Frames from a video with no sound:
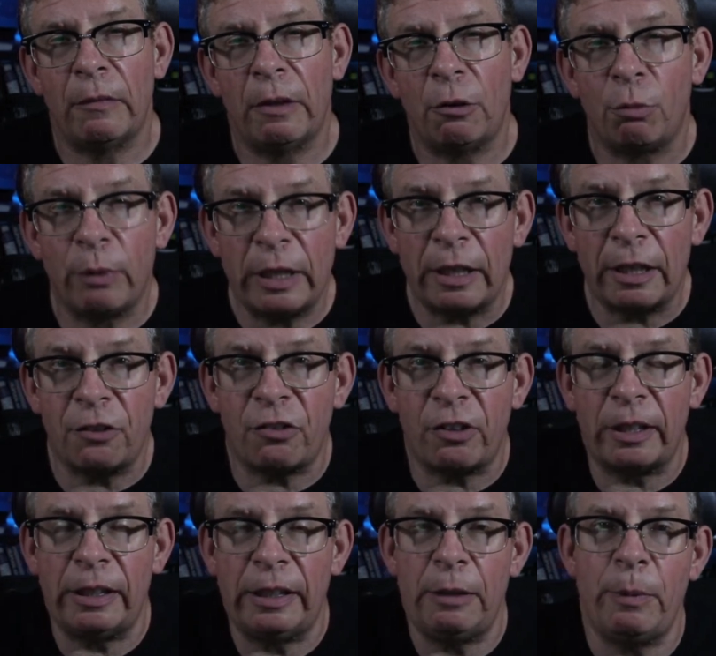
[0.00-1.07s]

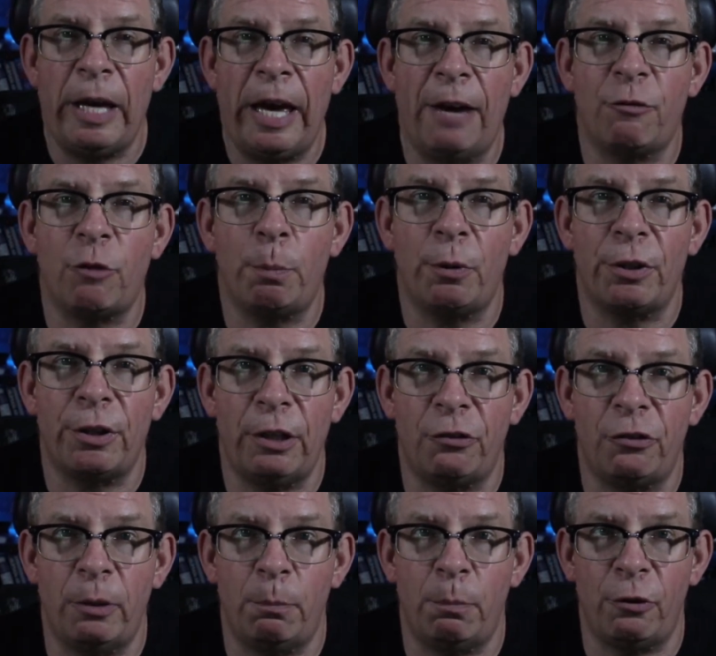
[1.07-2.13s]
realistically, we have to put
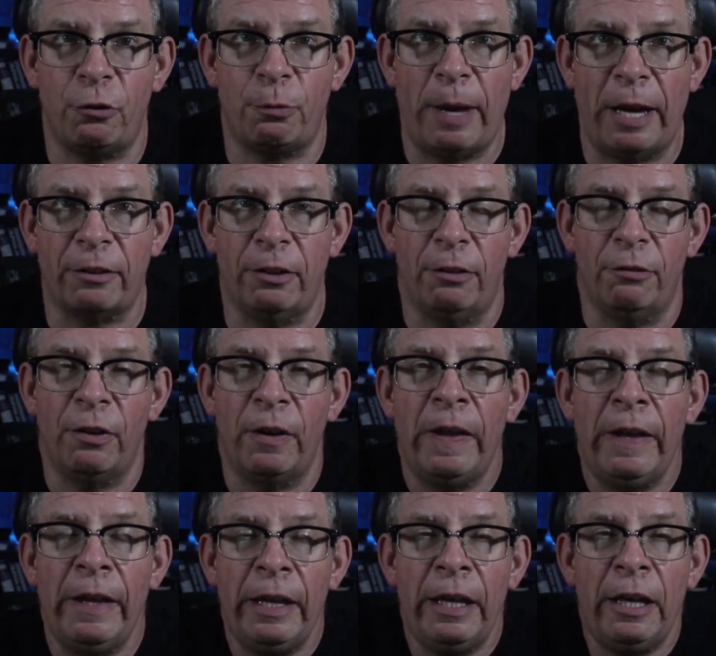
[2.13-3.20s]
this in perspective.
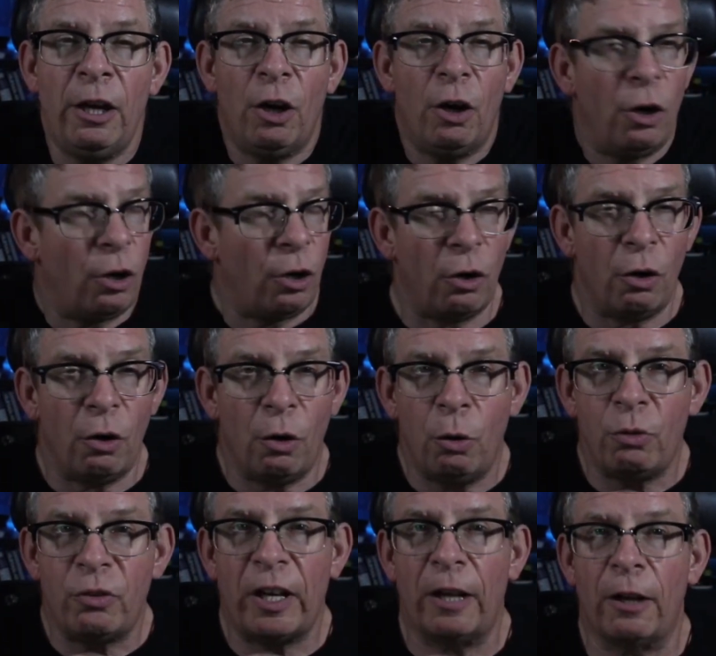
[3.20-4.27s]

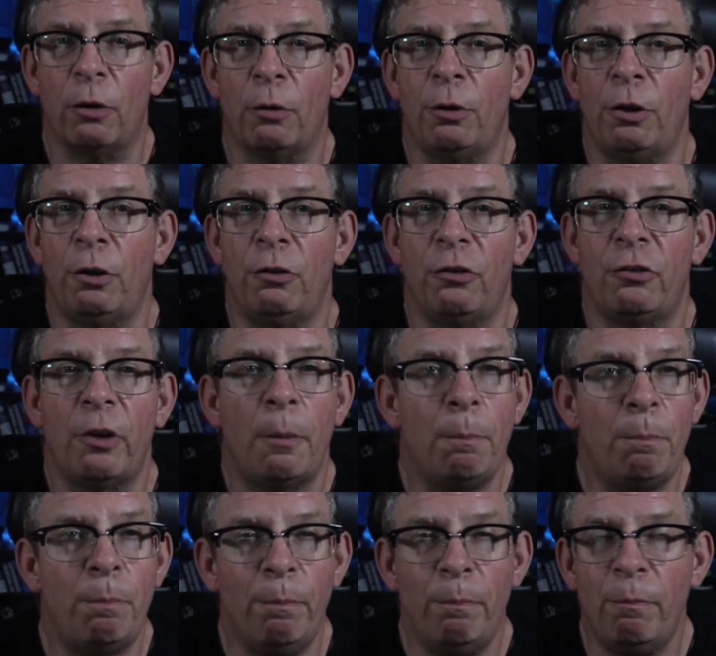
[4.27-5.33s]
Hotel owners,
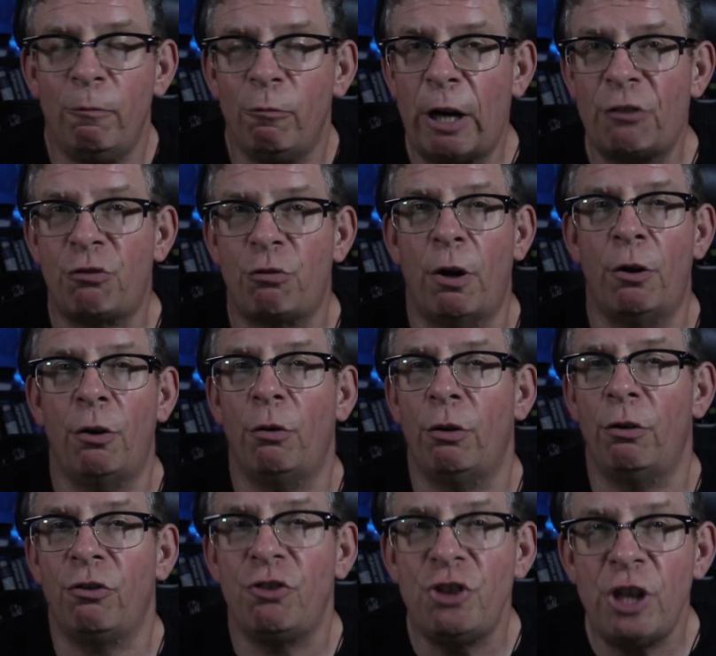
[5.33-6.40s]
restaurant
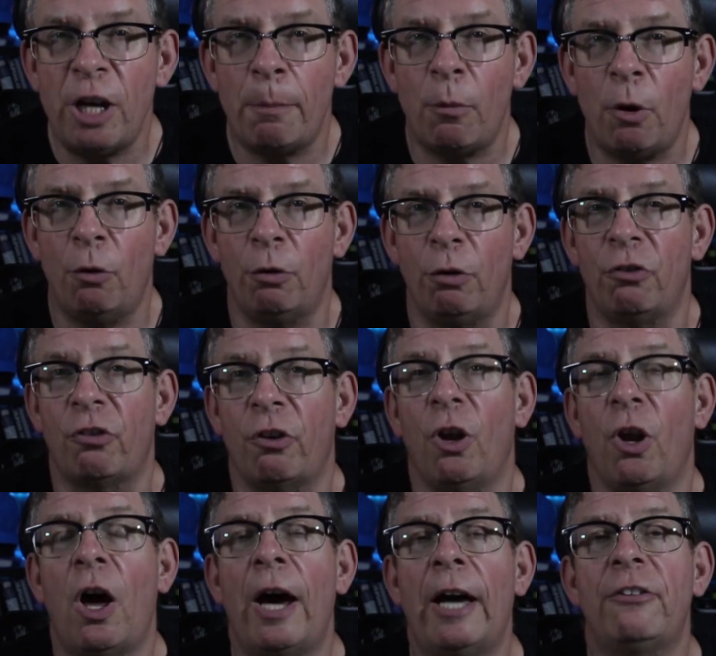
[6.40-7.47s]
owners, gym owners,
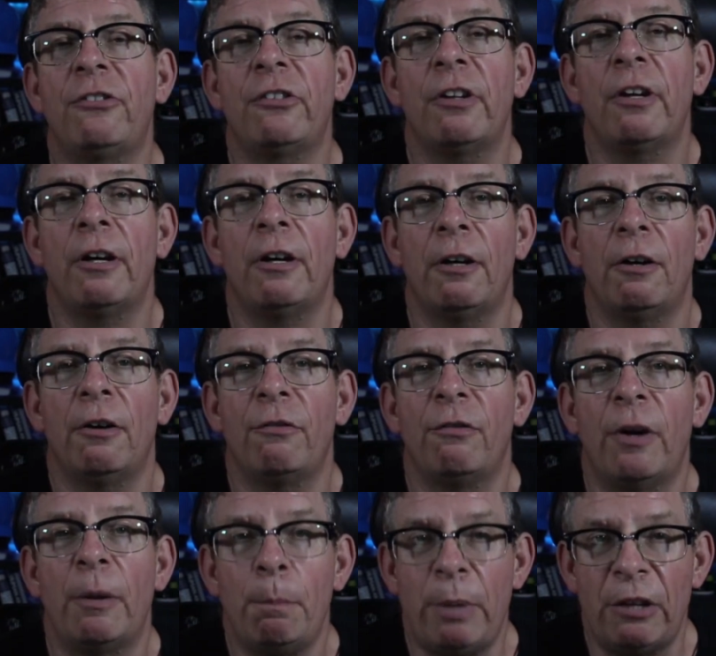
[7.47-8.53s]
lots of
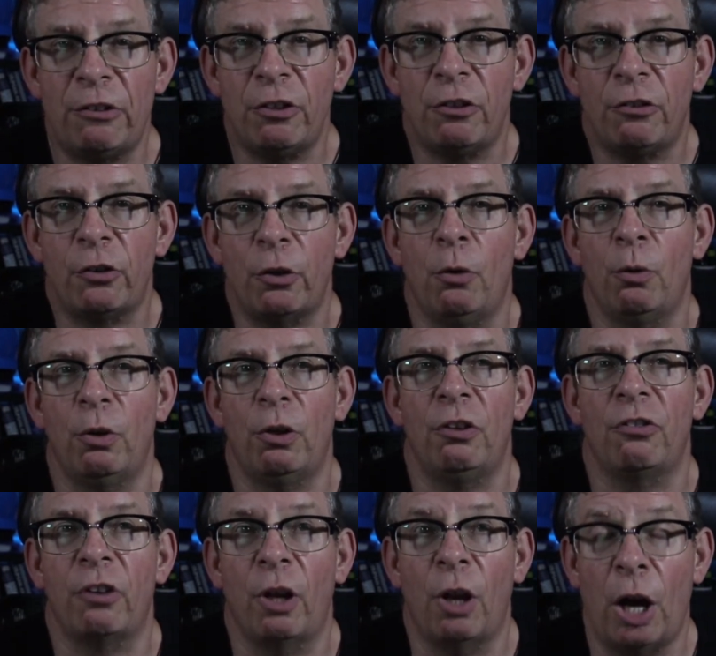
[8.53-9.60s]
business
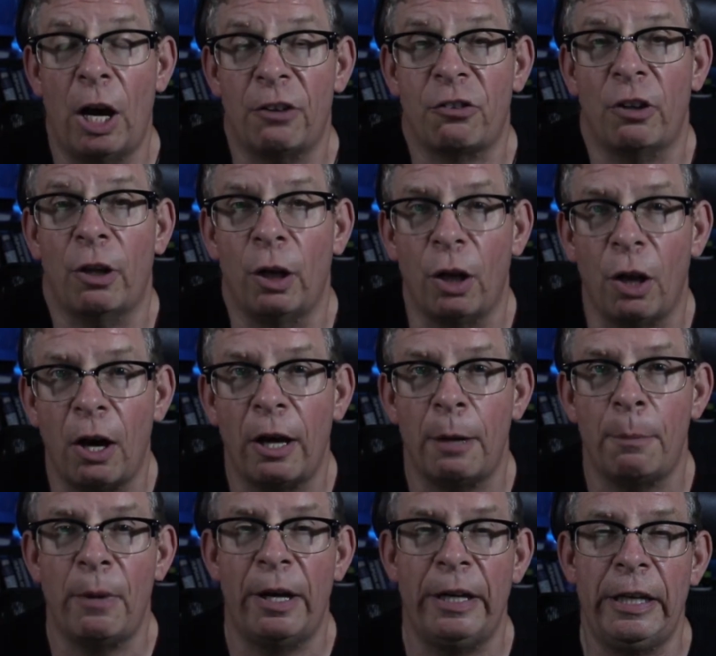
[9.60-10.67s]
owners lost a lot
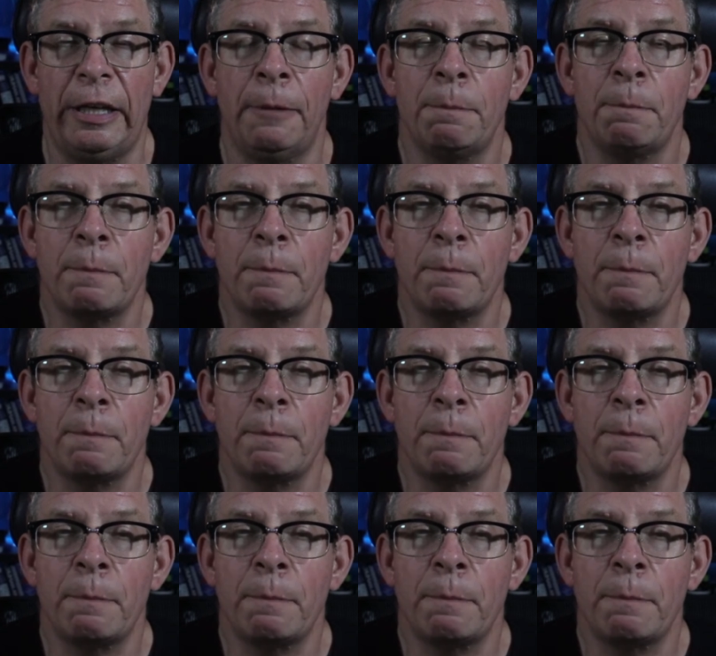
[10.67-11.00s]
of money